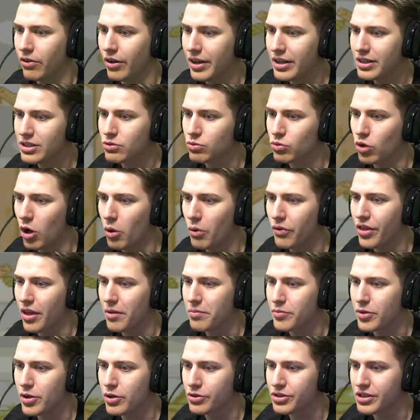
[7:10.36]
What is wrong with
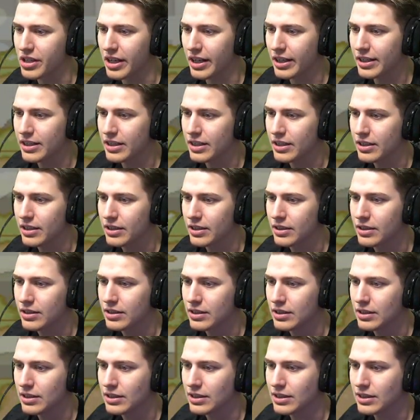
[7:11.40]
that music?
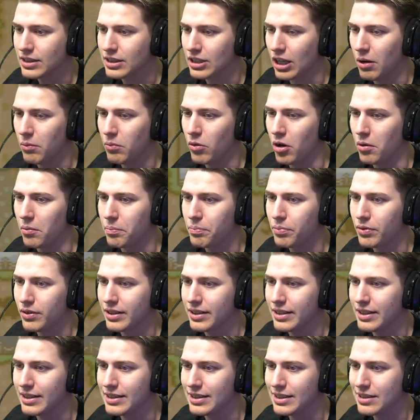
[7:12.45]
Someone
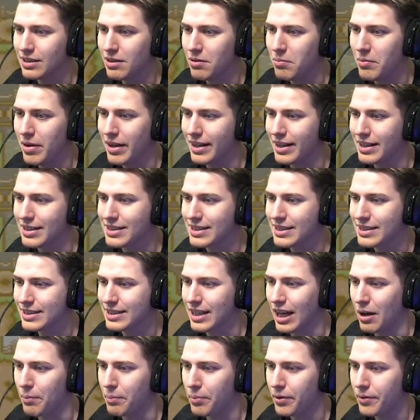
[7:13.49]
please make it
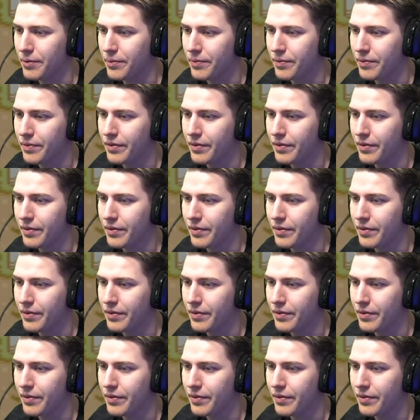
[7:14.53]
stop.